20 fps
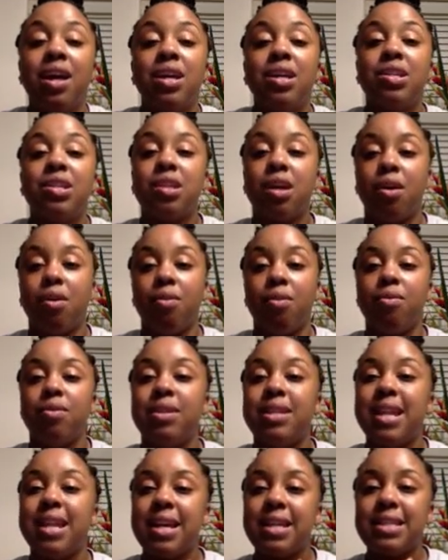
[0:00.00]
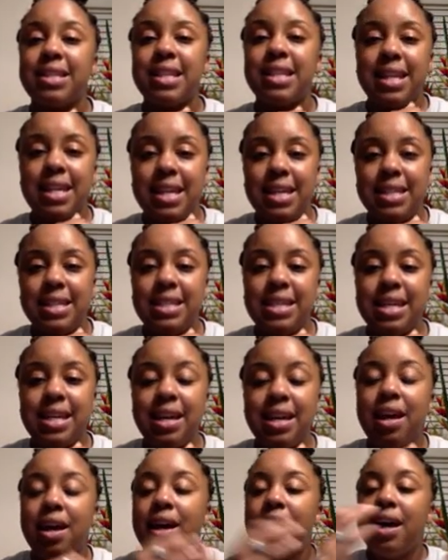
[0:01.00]
So nice and
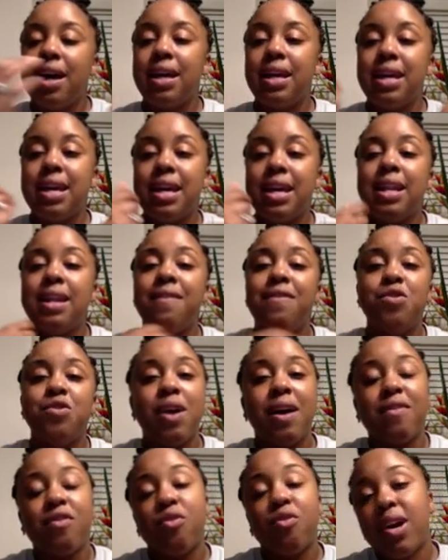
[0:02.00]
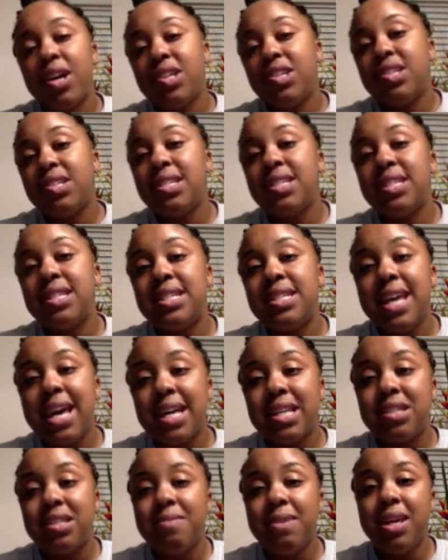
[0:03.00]
easy. Again, if you have questions,
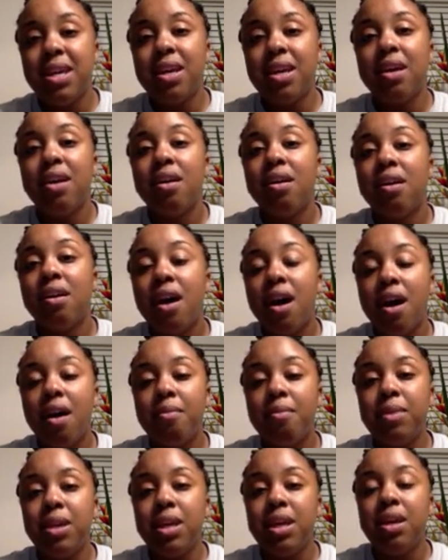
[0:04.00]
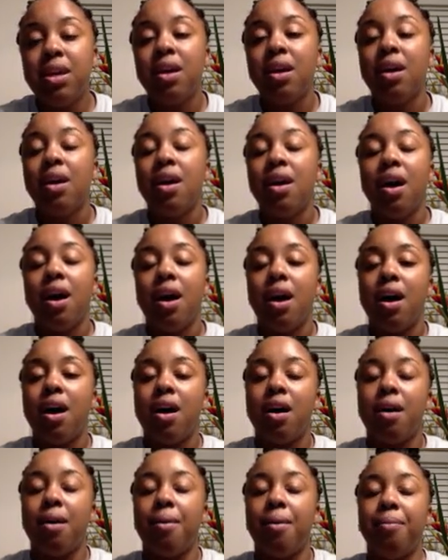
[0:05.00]
text me, call me,
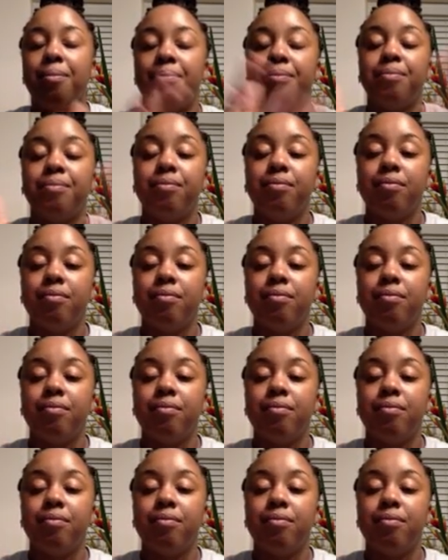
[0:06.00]
and